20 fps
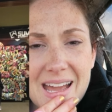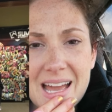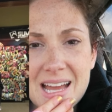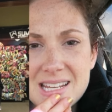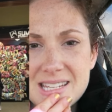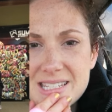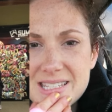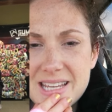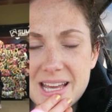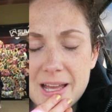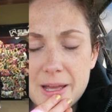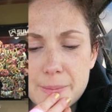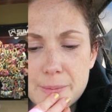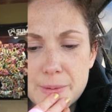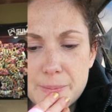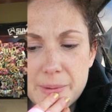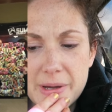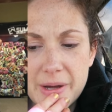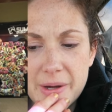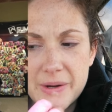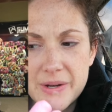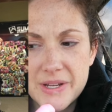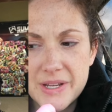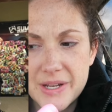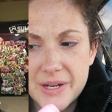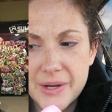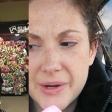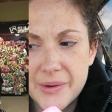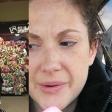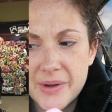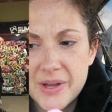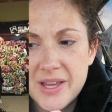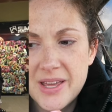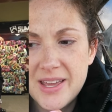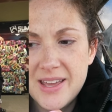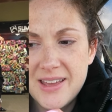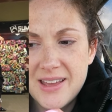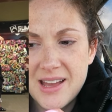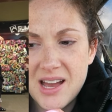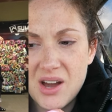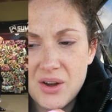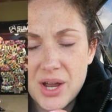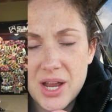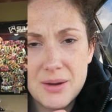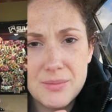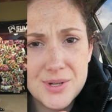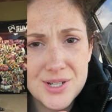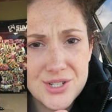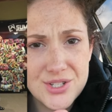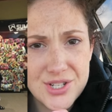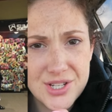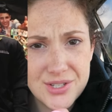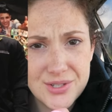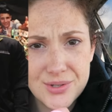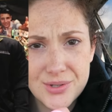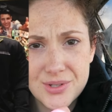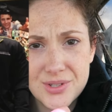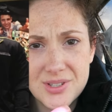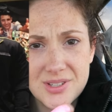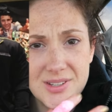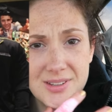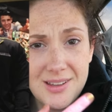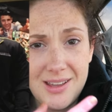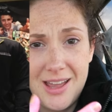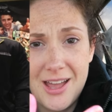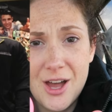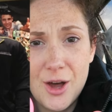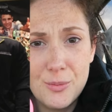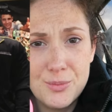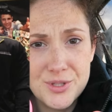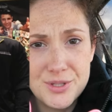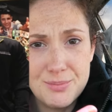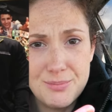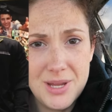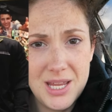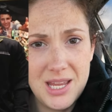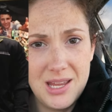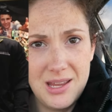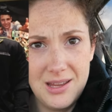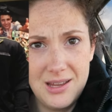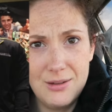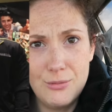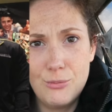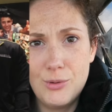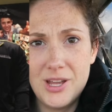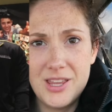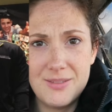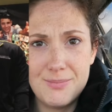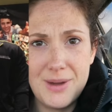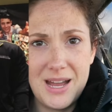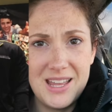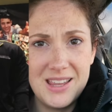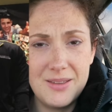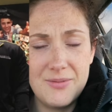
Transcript: I got to tell him about, you know, how hammer and chisel helped me with my